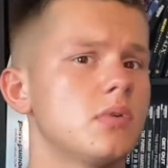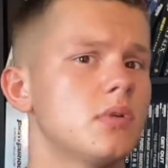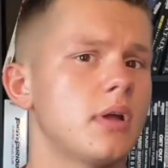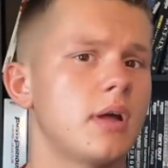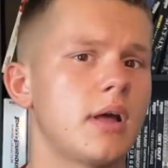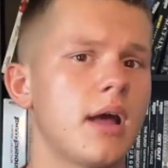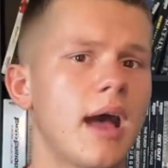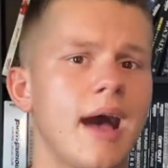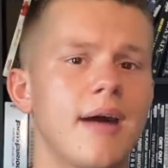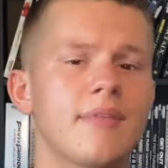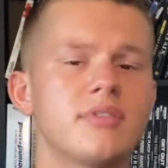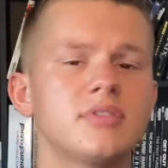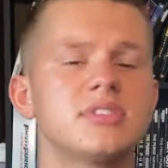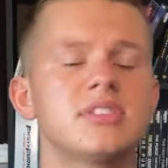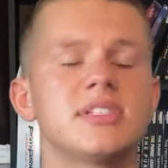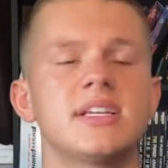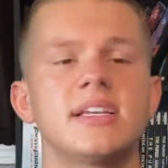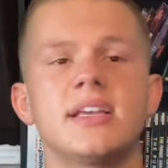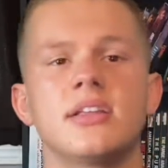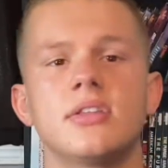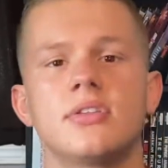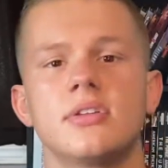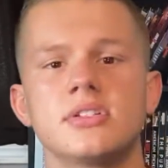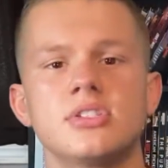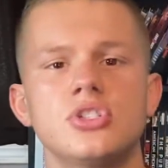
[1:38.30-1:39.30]

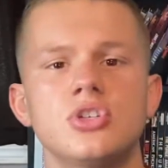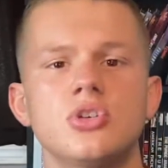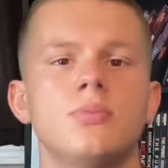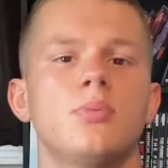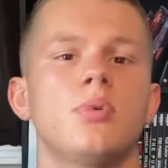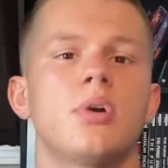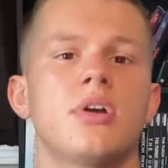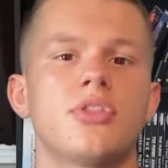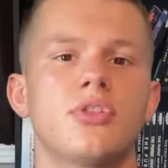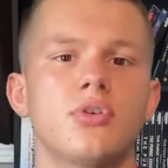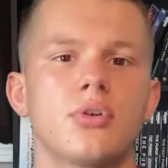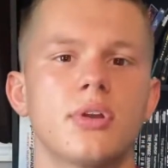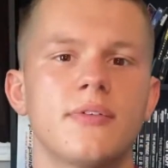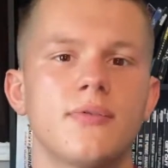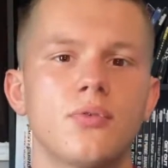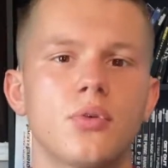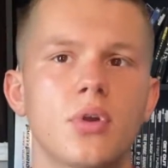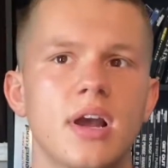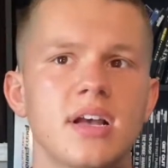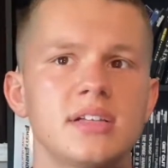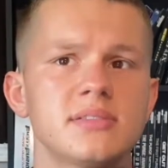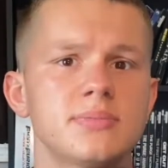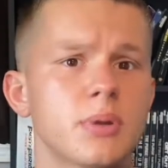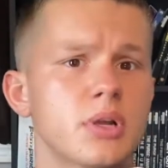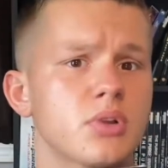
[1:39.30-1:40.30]
obviously the
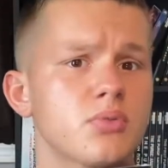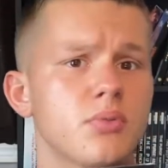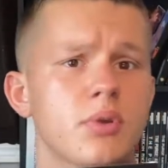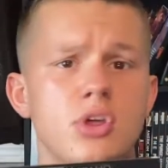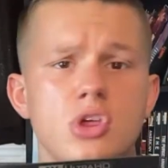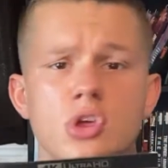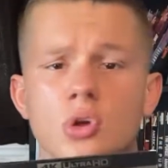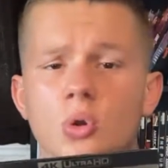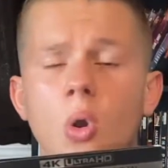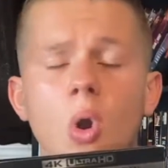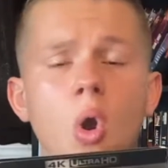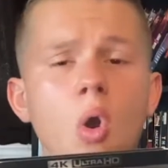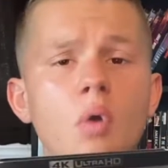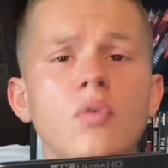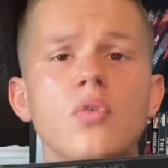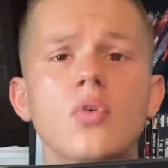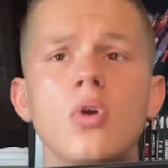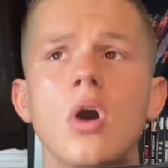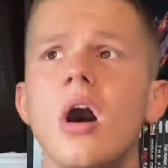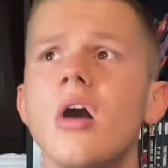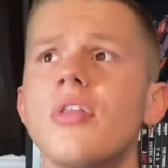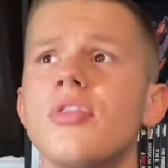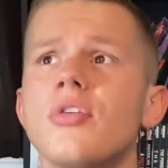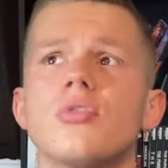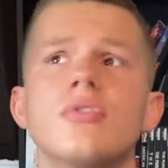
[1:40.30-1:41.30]
2.34 aspect ratio.
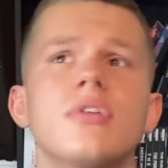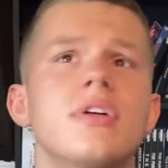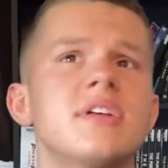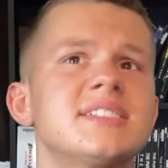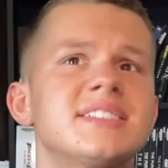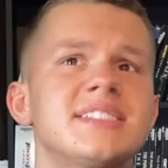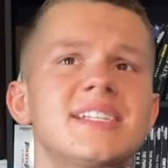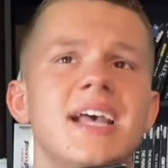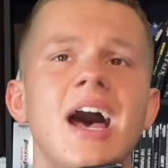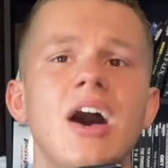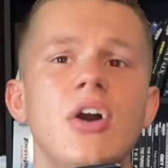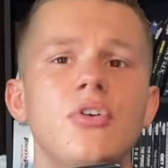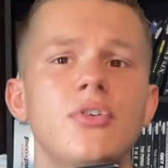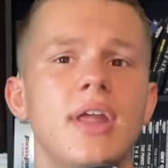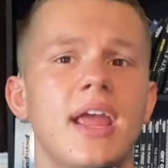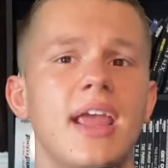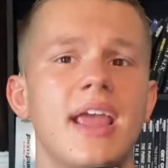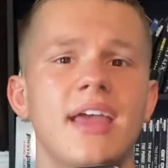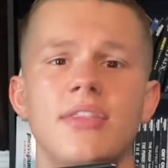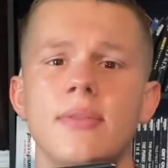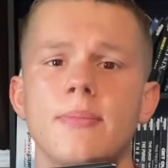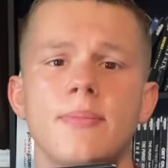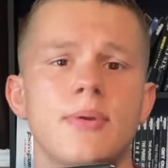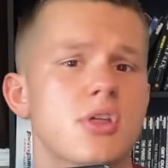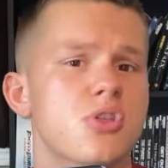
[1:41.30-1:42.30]
Overall, though, the sound
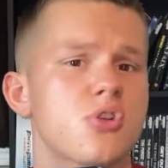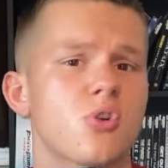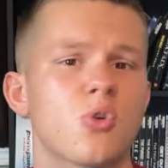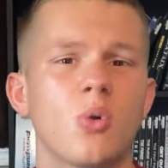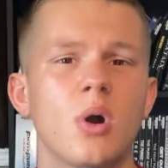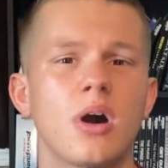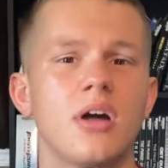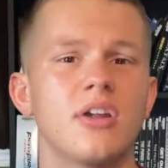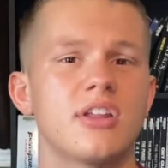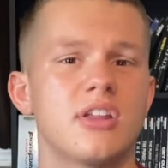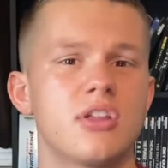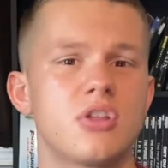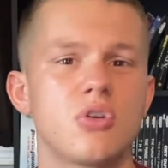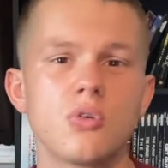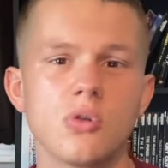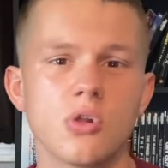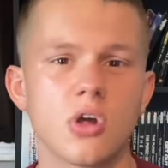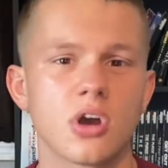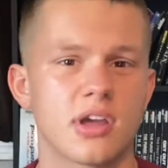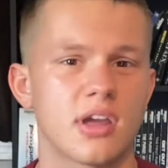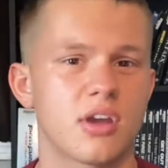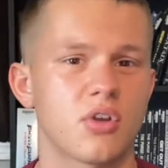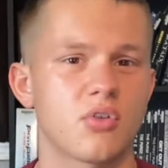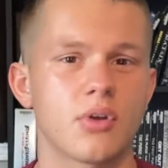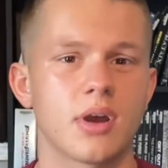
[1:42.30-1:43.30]
and the picture quality do
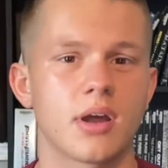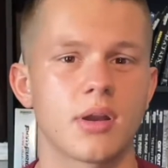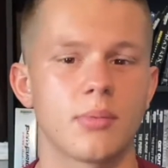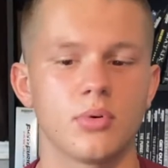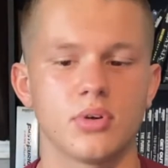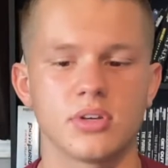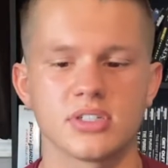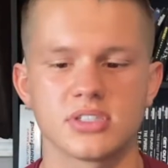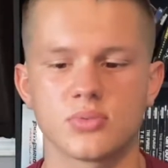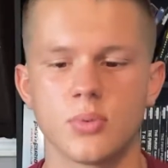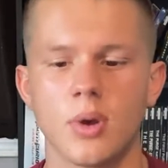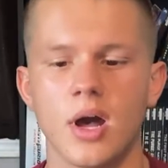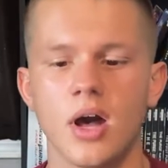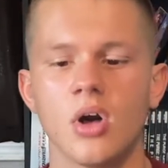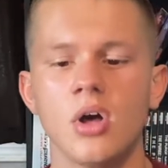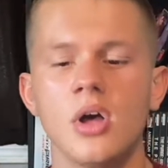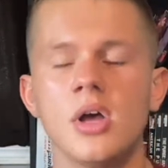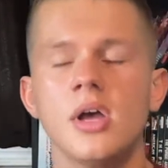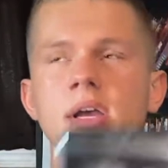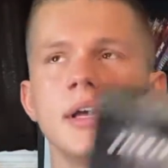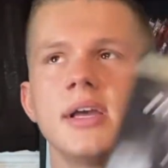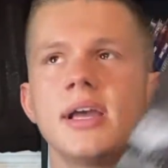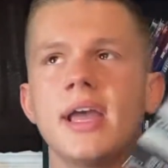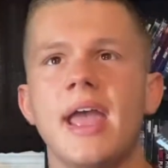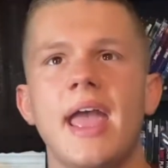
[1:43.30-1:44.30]
look incredible as well.
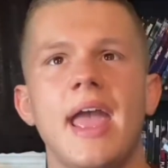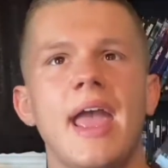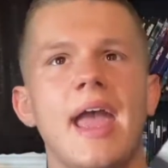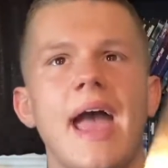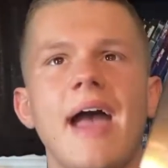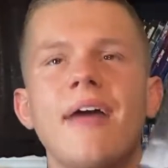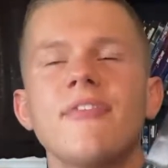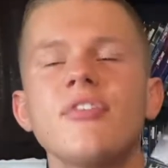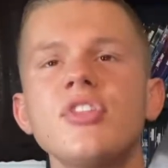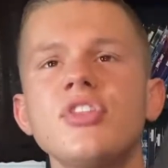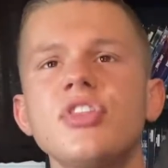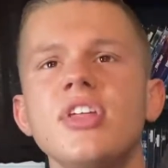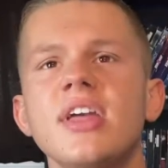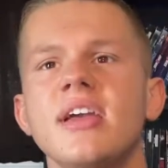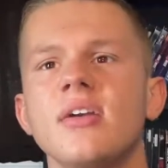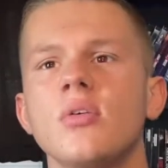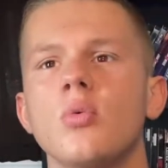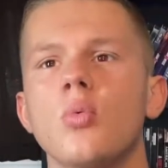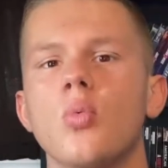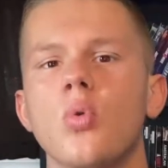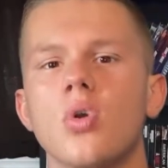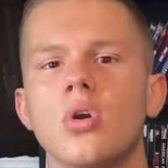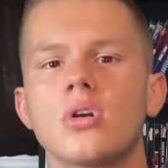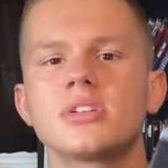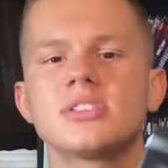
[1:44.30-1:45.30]

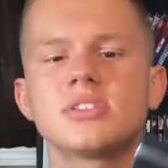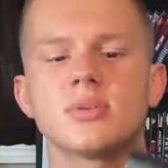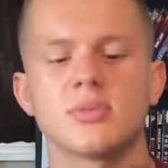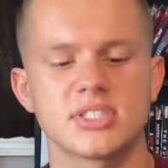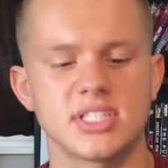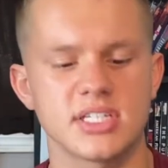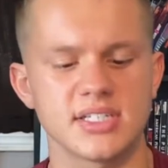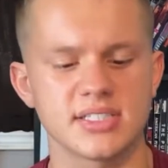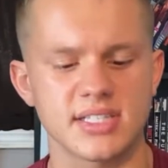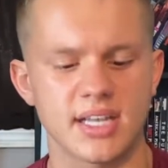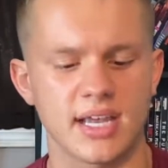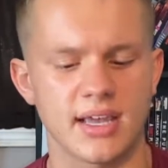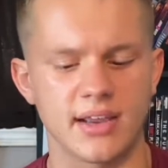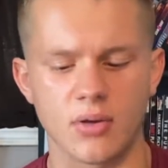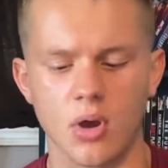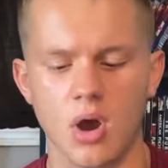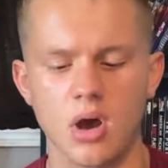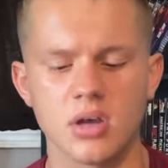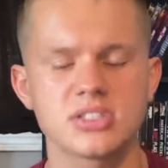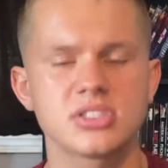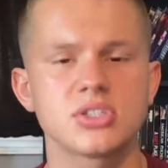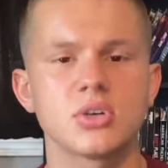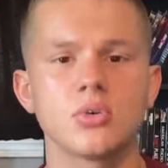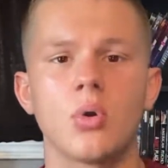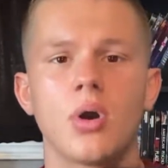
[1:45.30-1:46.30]
Everything works with this, and
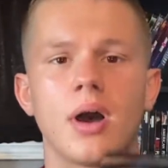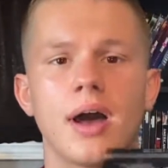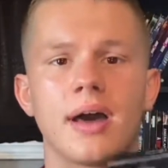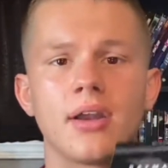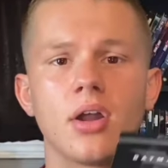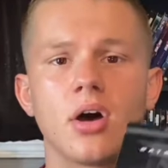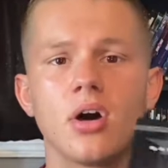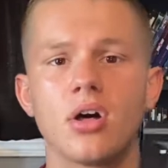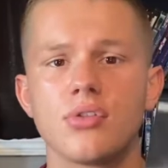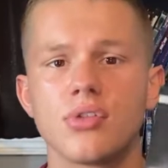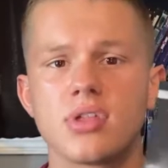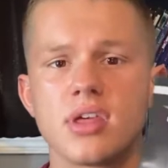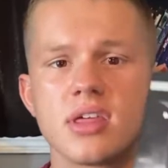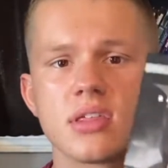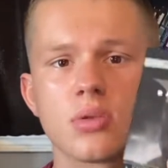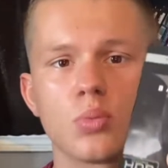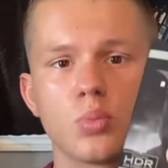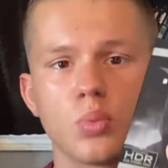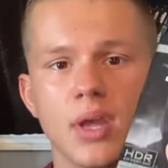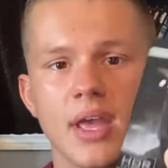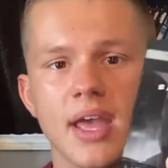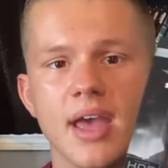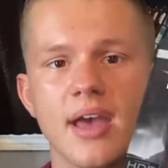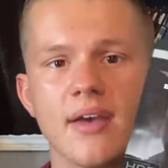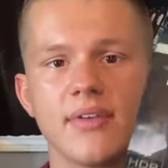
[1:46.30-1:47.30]
also on all these
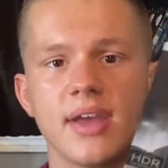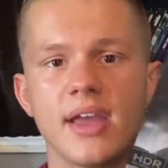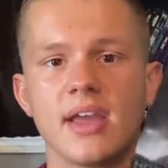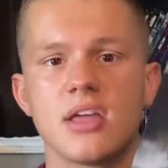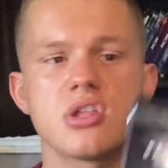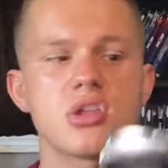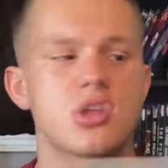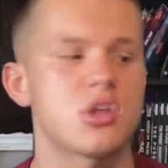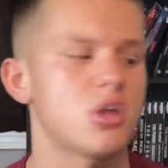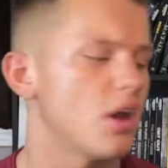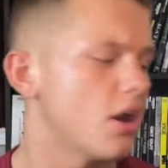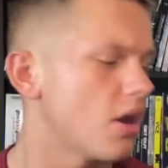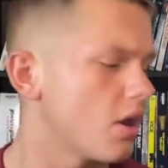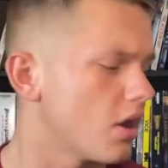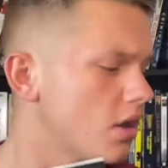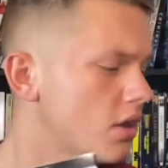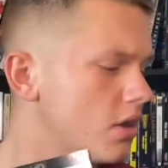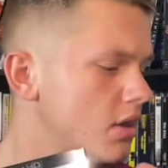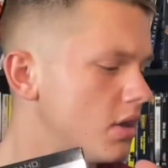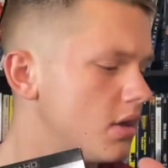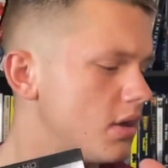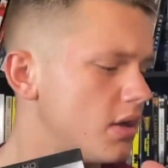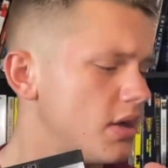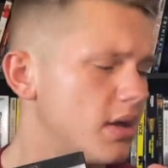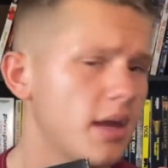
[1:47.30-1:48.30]
we have HDR,
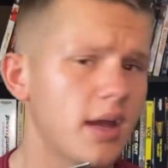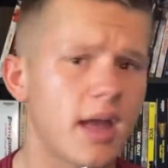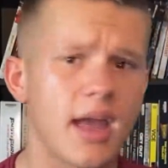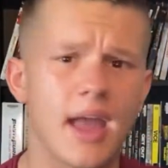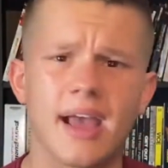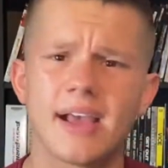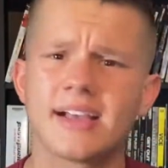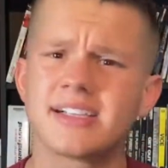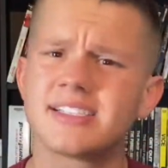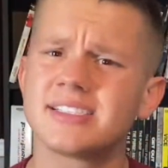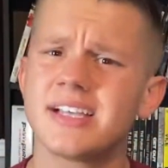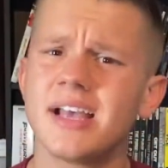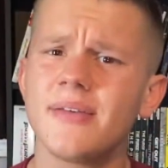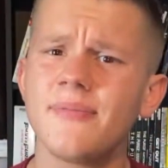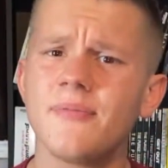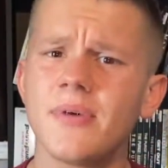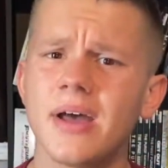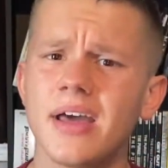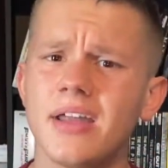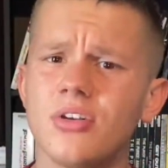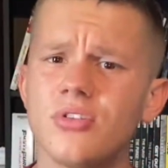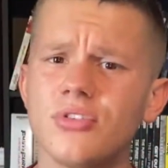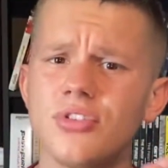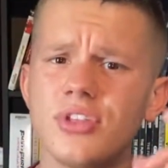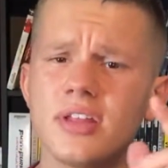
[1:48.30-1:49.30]
except
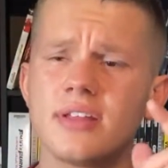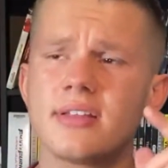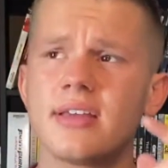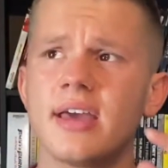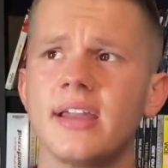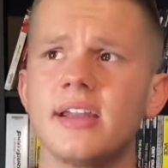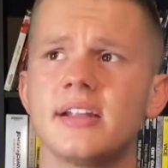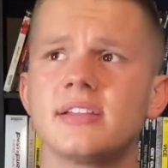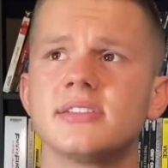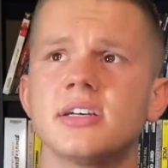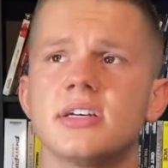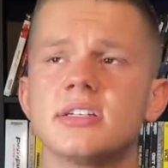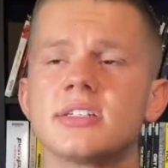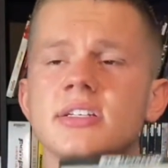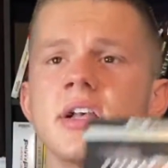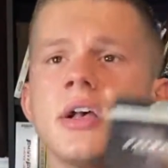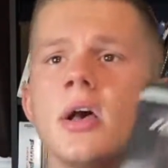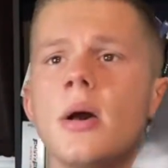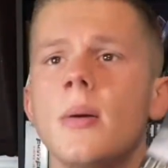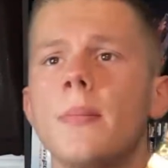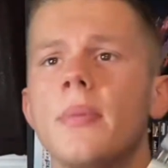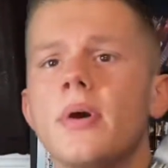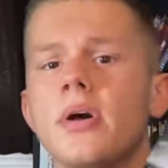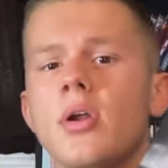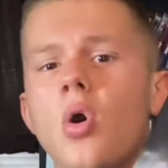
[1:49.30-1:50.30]
I don't think Tenet does.
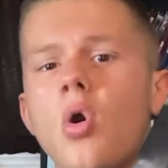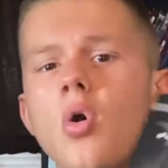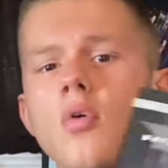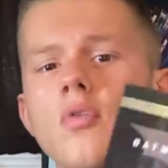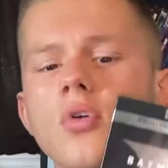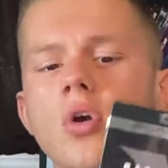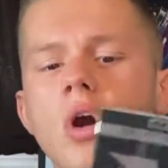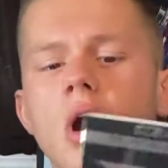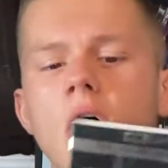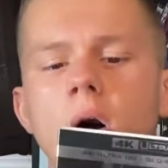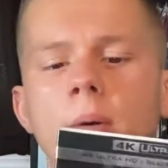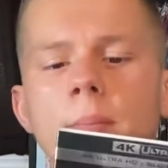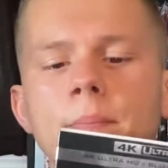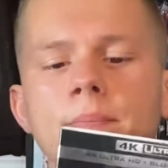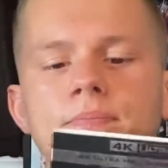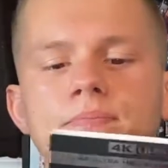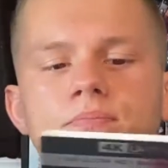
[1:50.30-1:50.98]
But overall,